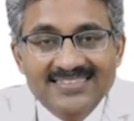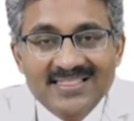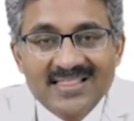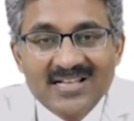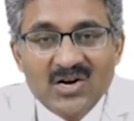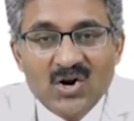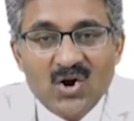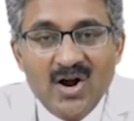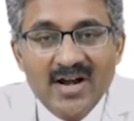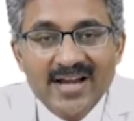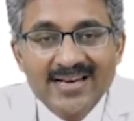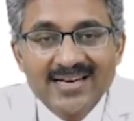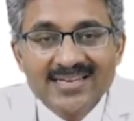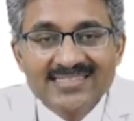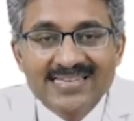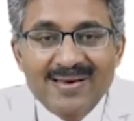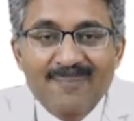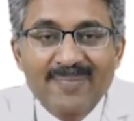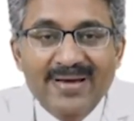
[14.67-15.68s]
The
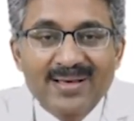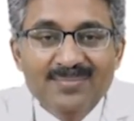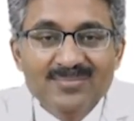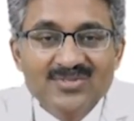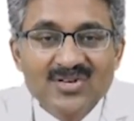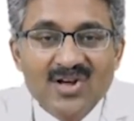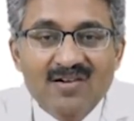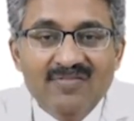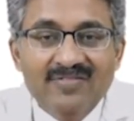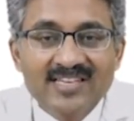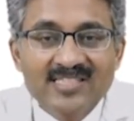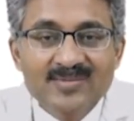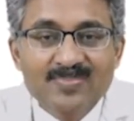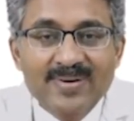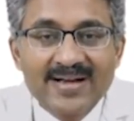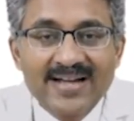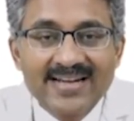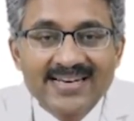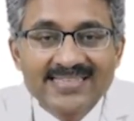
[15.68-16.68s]
cardinal symptoms of
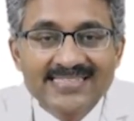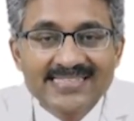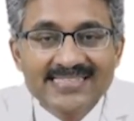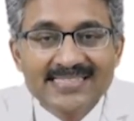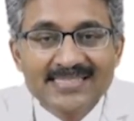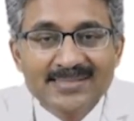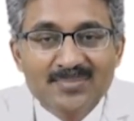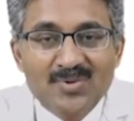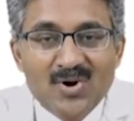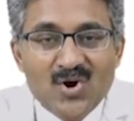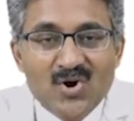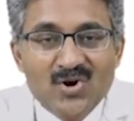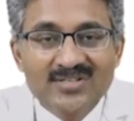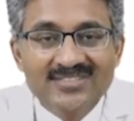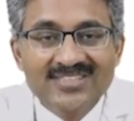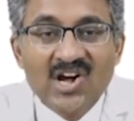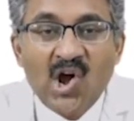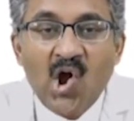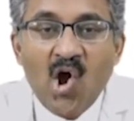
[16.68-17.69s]
respiratory system
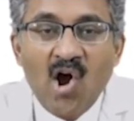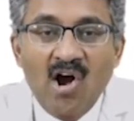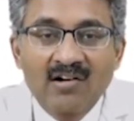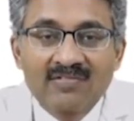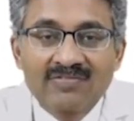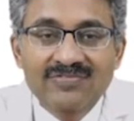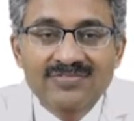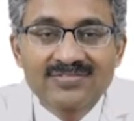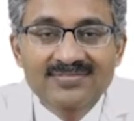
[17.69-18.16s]
are cough,